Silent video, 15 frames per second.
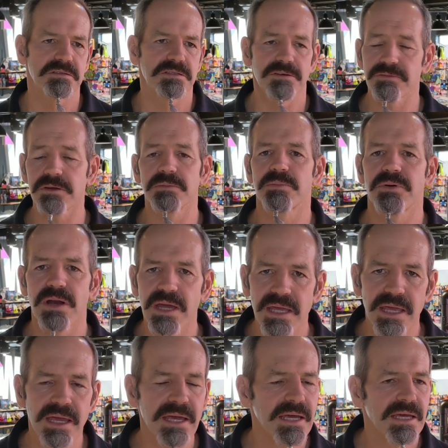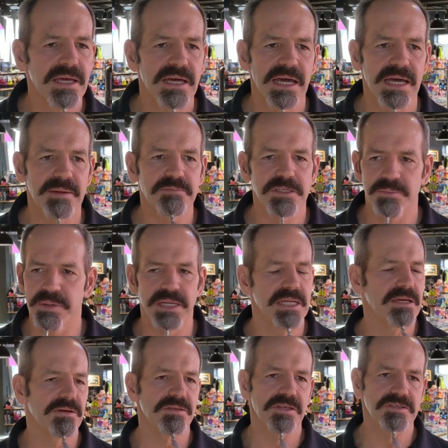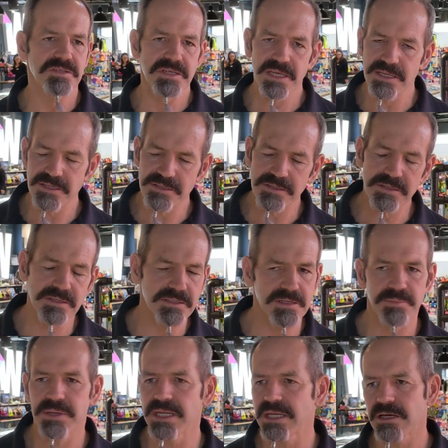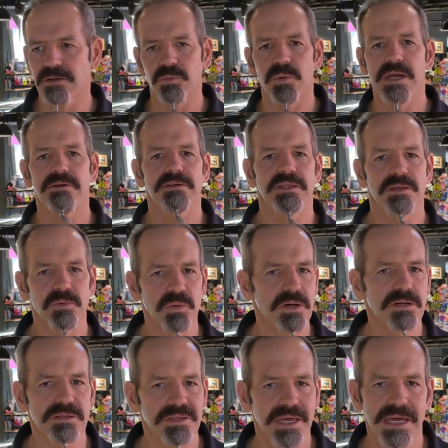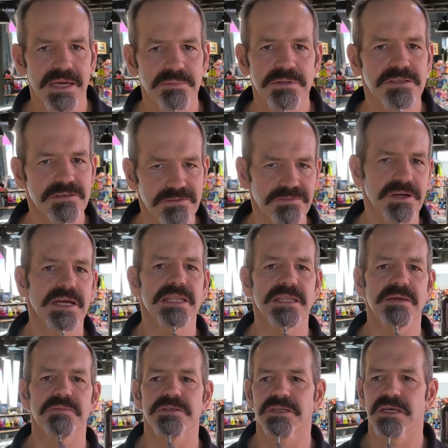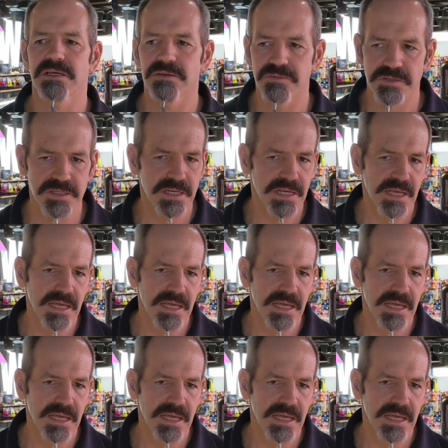different prey, um, depending on the season, depending on where in the world they happen to find themselves,